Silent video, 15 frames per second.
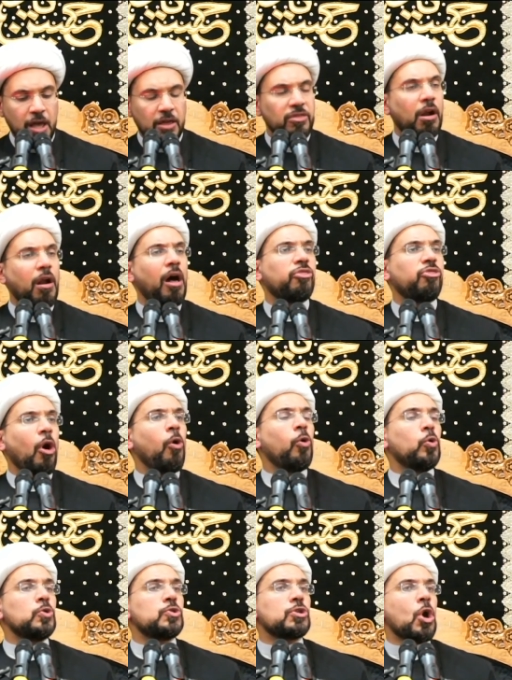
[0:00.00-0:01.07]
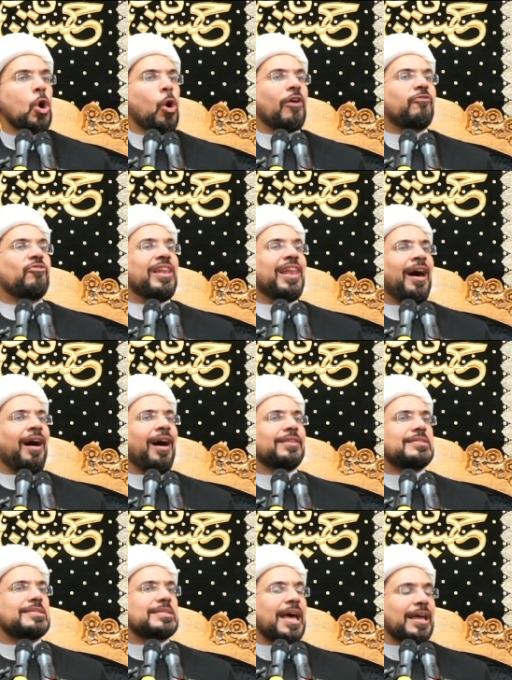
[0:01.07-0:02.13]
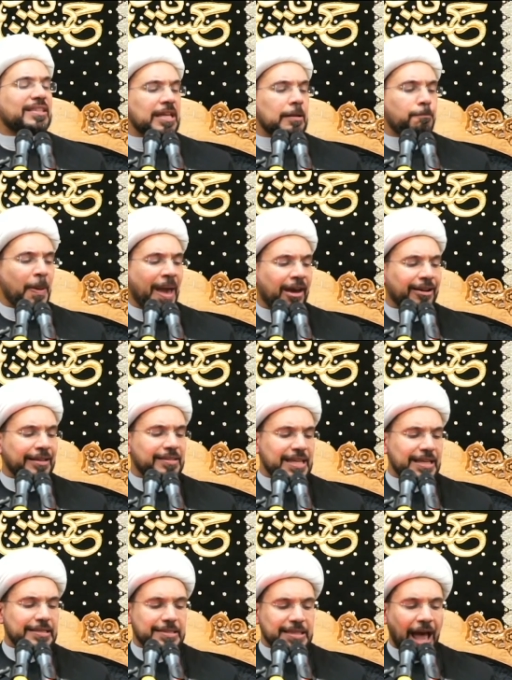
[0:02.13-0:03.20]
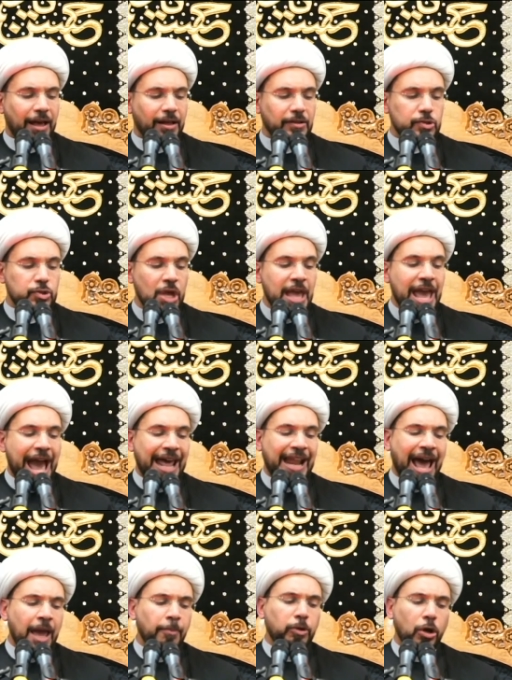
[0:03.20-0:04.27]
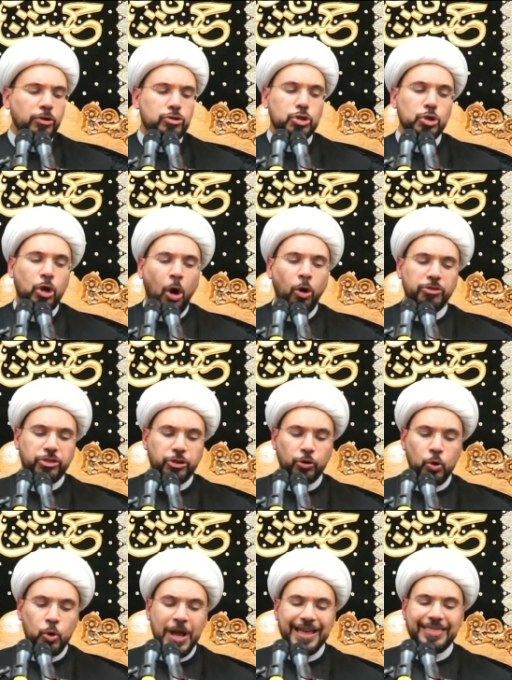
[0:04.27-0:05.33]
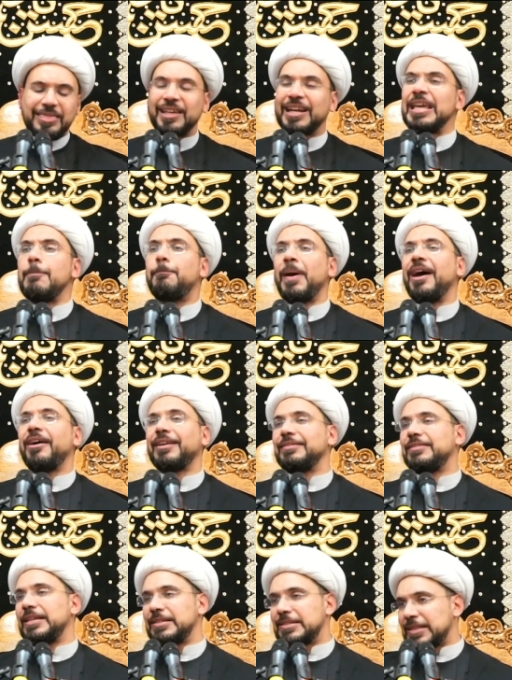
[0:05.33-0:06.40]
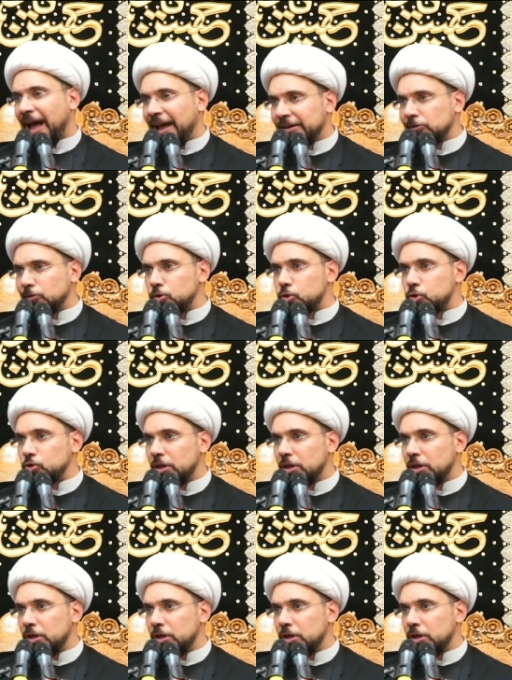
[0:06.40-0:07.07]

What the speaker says: There are those who have learned certain parenting styles, and I am going to go through 3 parenting styles